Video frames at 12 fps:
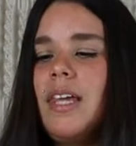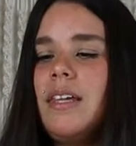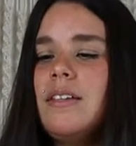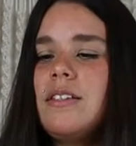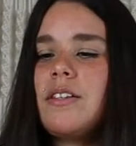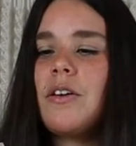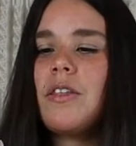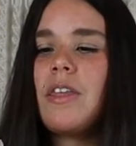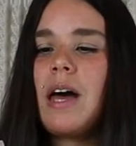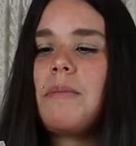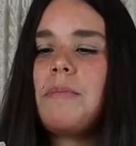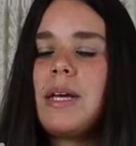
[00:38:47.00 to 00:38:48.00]
So
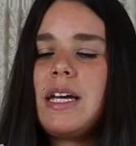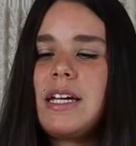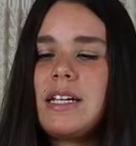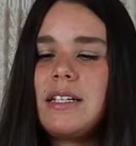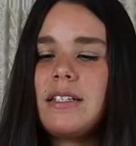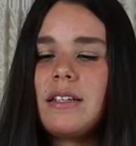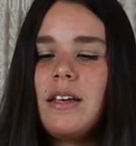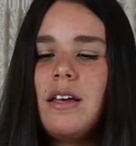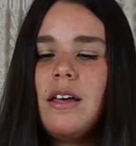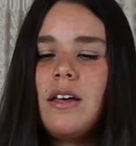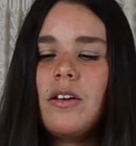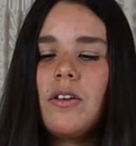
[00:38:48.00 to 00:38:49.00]
that means
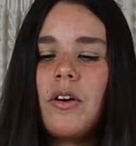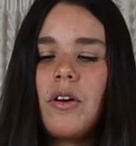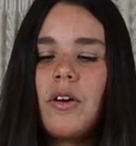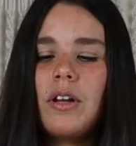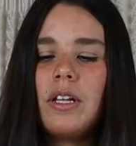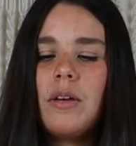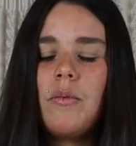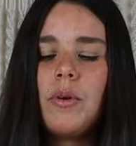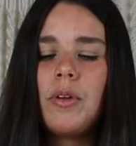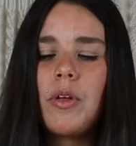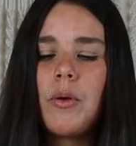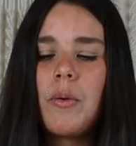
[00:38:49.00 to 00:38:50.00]
not only
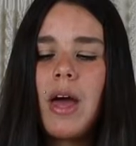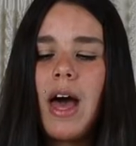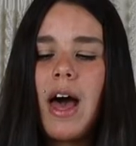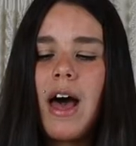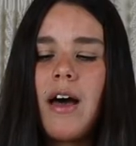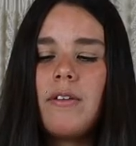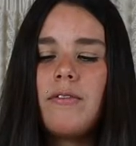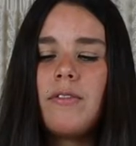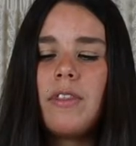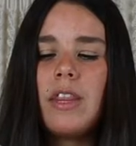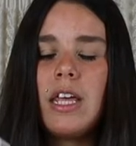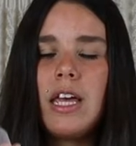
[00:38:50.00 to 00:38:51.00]
will you have
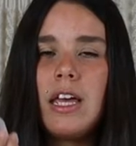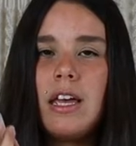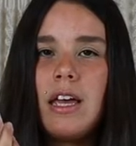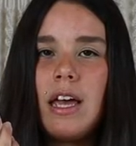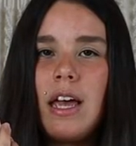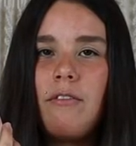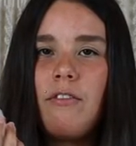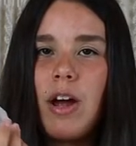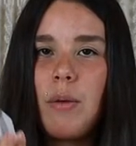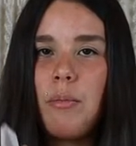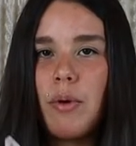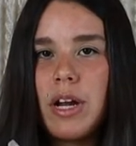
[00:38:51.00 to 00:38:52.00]
the
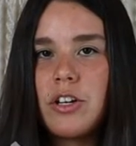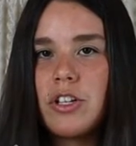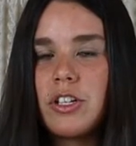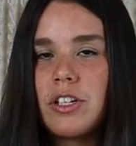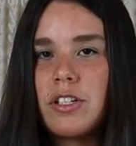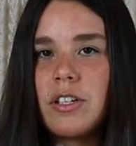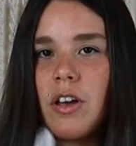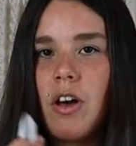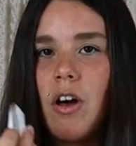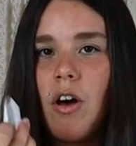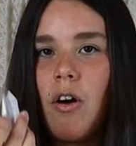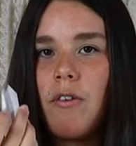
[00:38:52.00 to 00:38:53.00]
vibrations
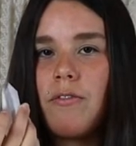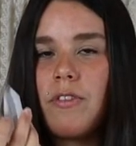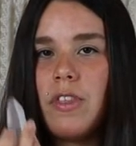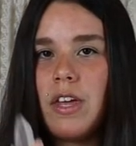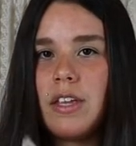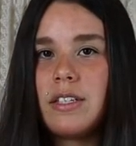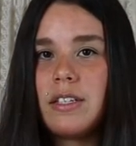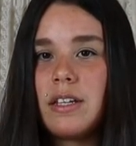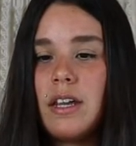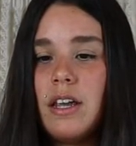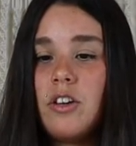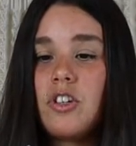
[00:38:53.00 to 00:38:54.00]
of this
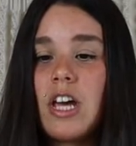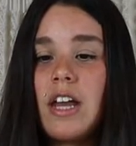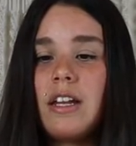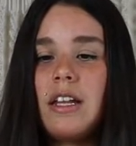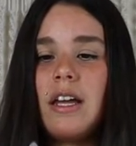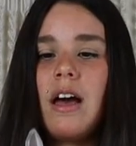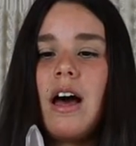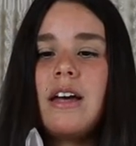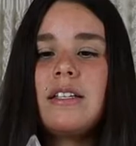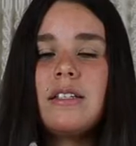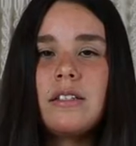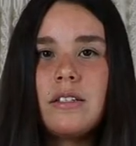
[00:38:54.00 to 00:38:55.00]
channeling
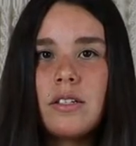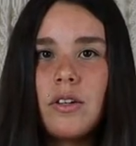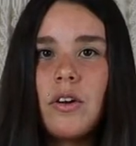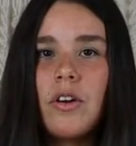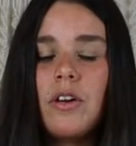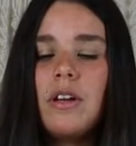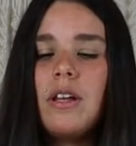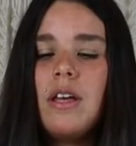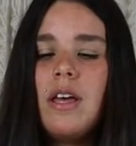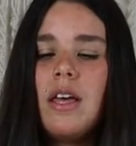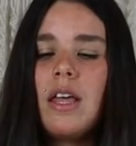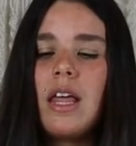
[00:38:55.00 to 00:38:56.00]
ISIS stone,
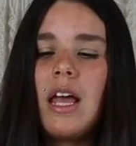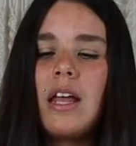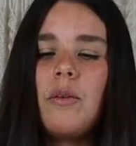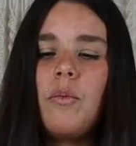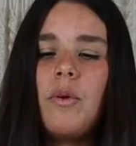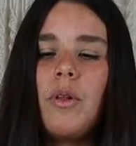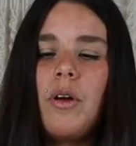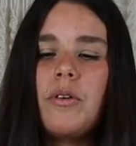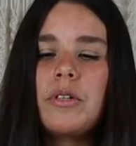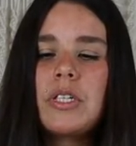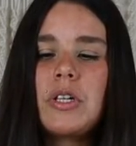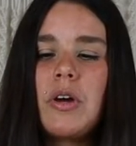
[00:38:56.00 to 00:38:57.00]
it will
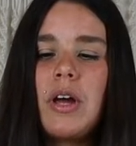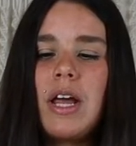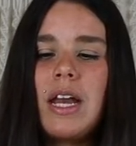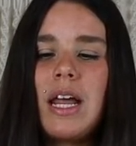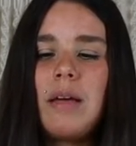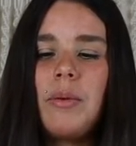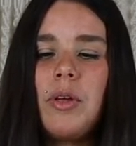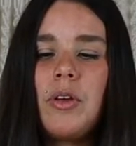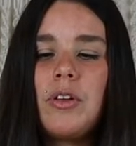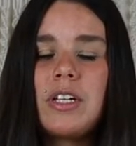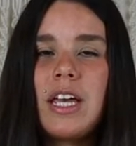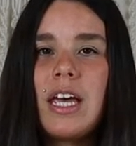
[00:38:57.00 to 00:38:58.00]
also enable
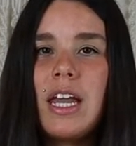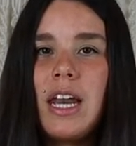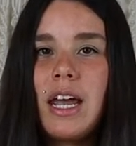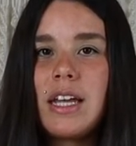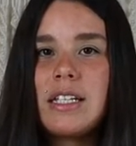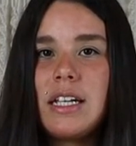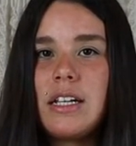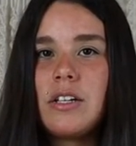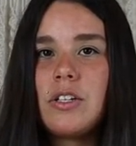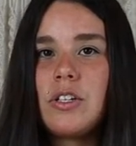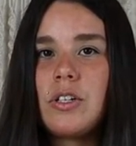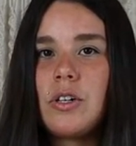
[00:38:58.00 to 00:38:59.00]
you to connect
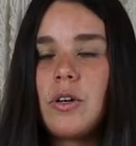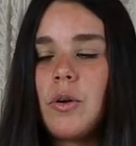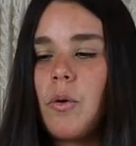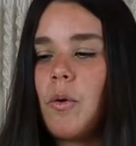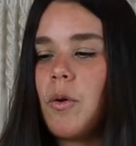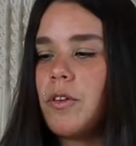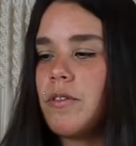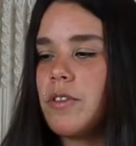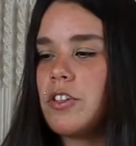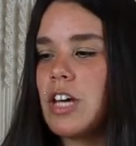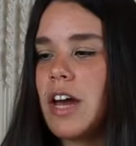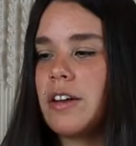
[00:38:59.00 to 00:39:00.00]
into all of the
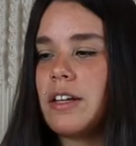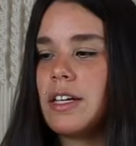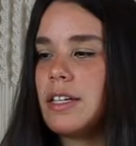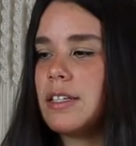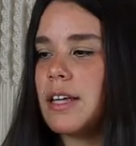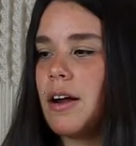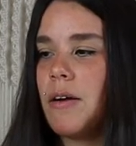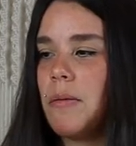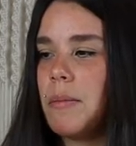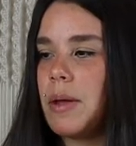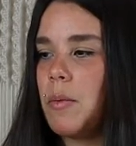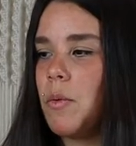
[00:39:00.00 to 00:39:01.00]
channelings that I'll
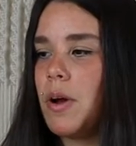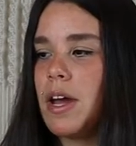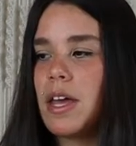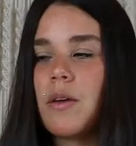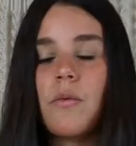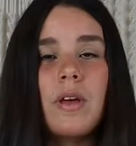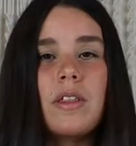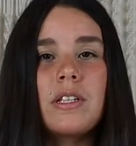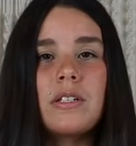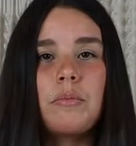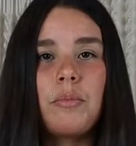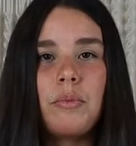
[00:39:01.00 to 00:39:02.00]
be working with
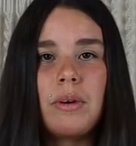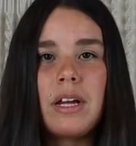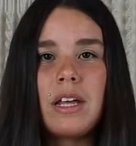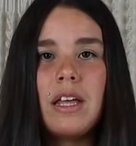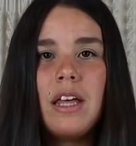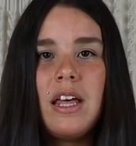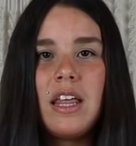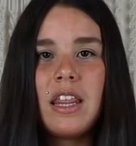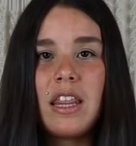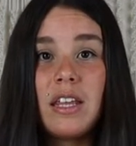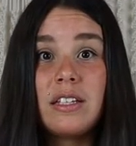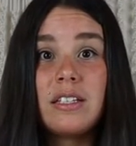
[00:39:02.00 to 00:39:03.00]
to bring
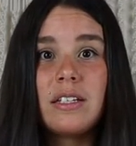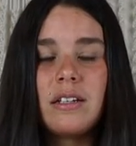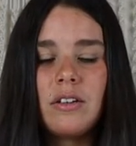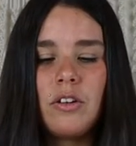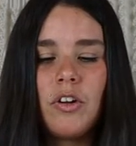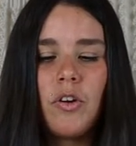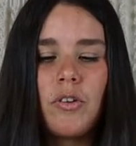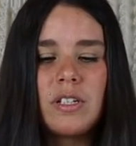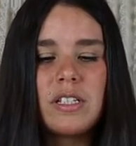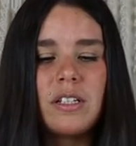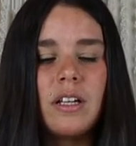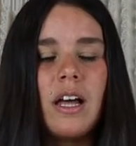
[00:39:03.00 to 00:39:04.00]
this new
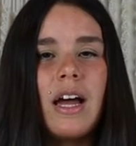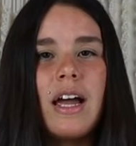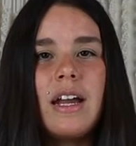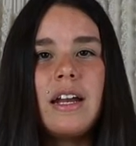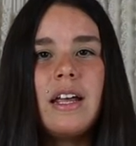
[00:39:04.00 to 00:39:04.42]
crystalline